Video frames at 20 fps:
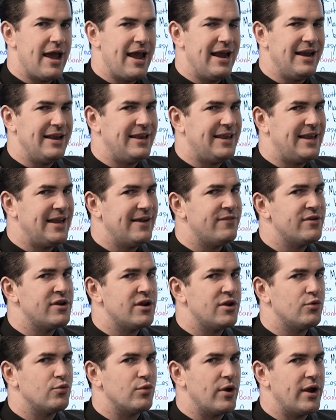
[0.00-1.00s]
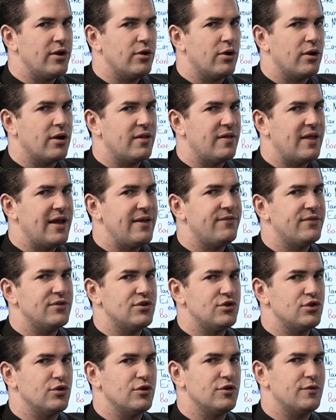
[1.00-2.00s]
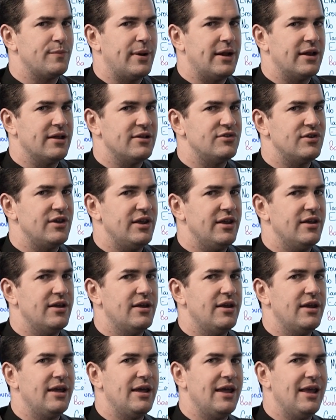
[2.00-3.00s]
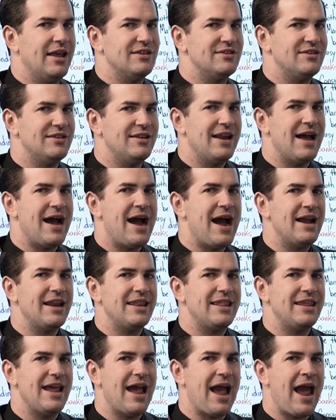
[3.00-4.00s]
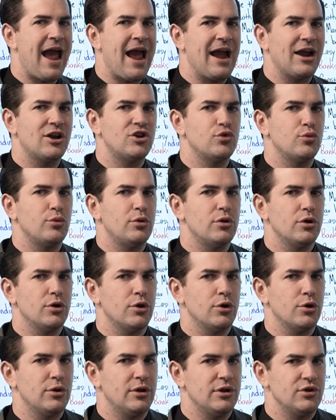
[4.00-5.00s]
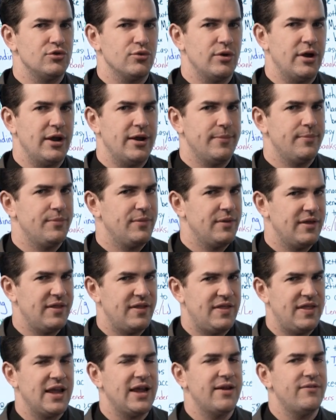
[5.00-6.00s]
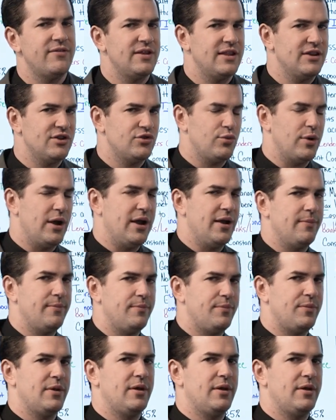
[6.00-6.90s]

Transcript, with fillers: A dividend rate on a life insurance policy is not the actual earnings rate. Think of it this way.